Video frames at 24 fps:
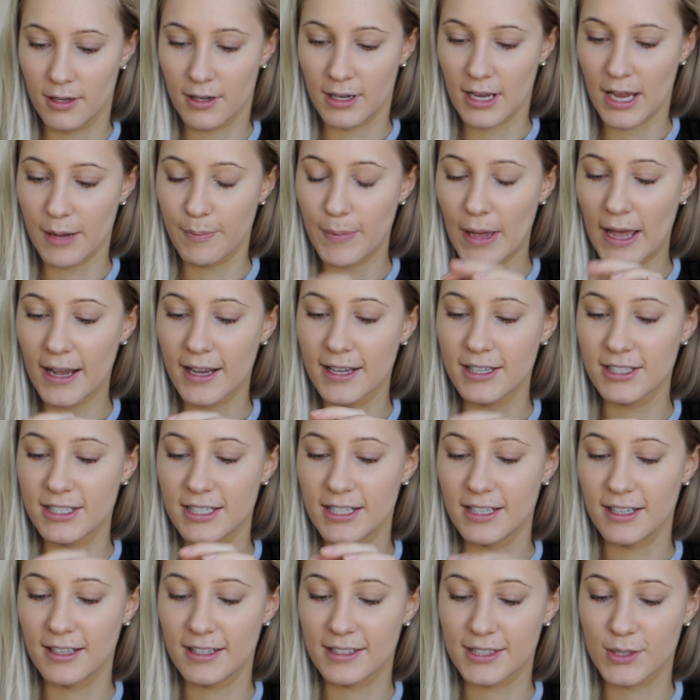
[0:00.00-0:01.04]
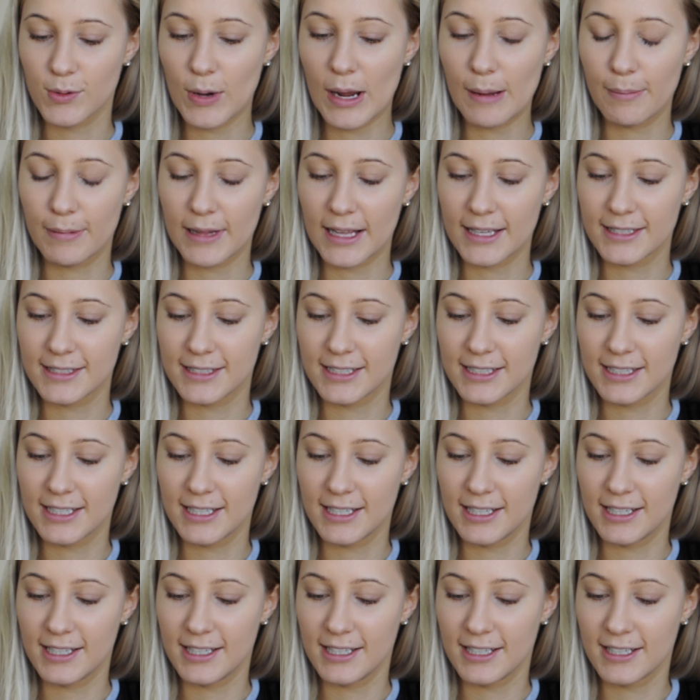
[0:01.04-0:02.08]
Okay, packaging, it's quite
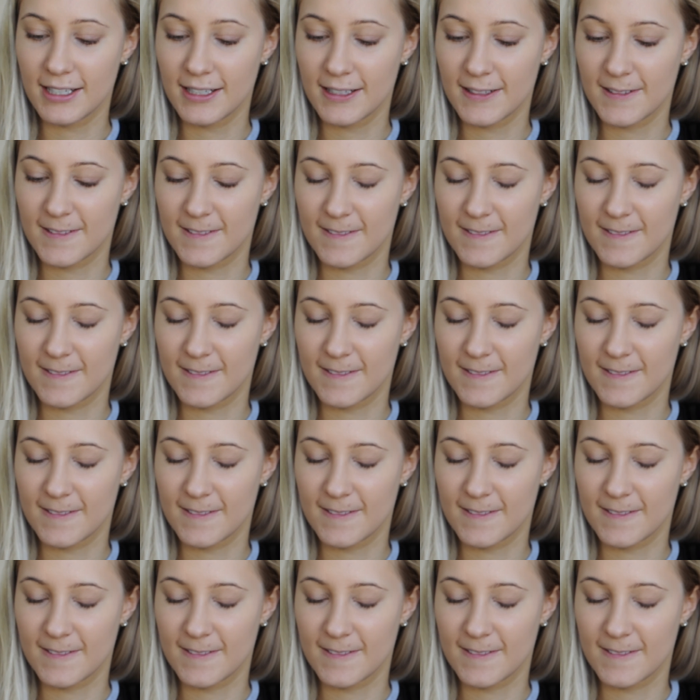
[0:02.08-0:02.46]
plasticky.